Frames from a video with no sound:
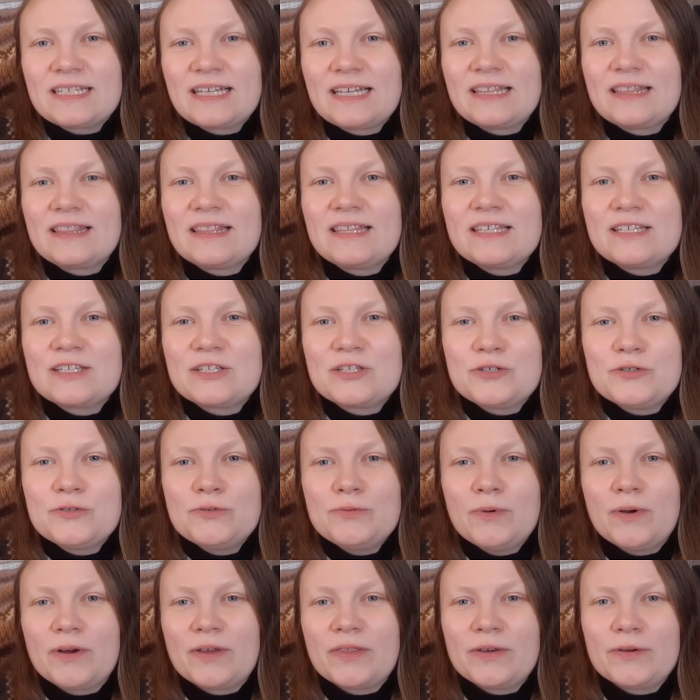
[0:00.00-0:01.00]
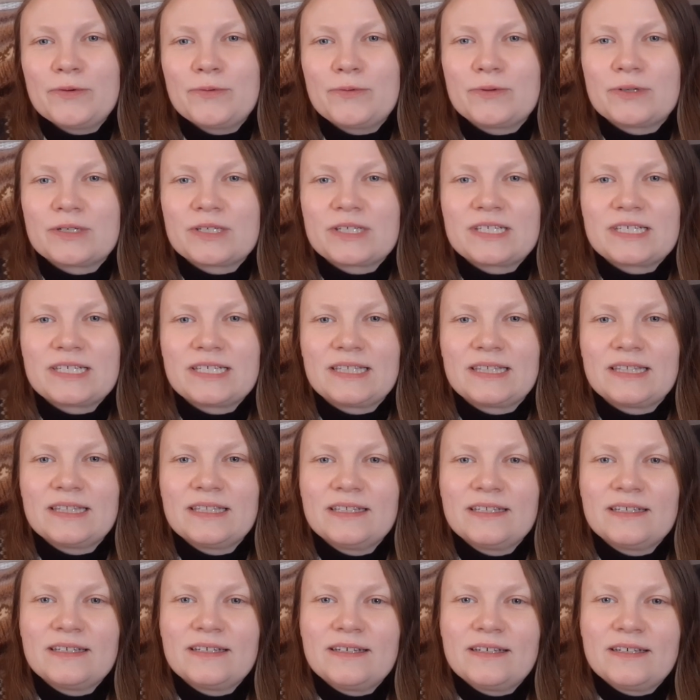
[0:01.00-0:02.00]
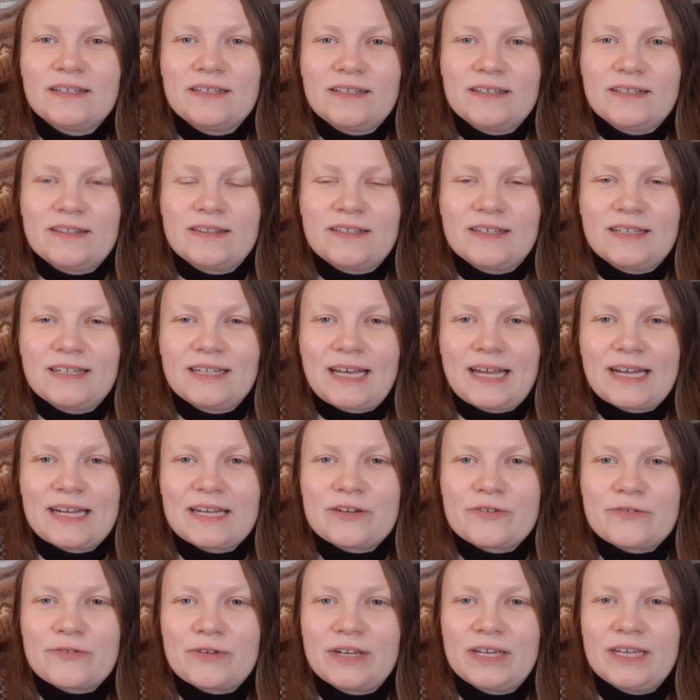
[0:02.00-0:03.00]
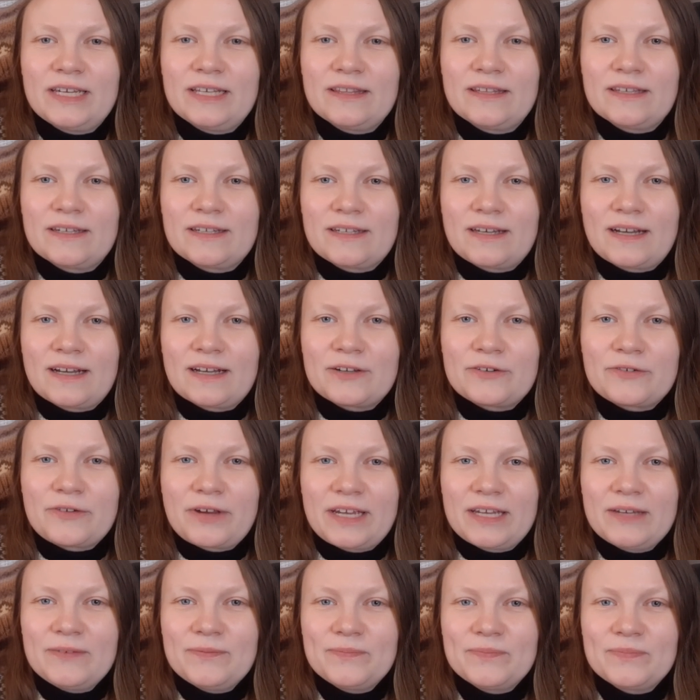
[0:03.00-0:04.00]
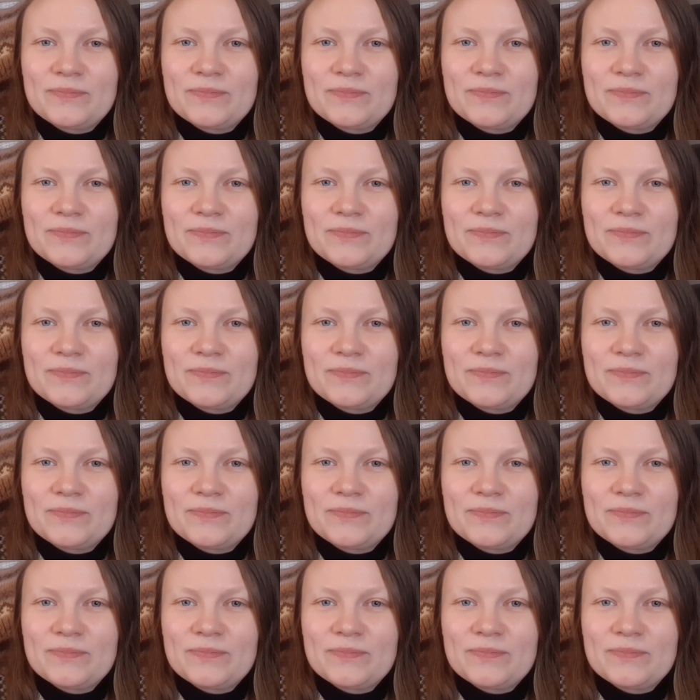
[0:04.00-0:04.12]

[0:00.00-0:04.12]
and the 2 other was in the light gray and the dark gray.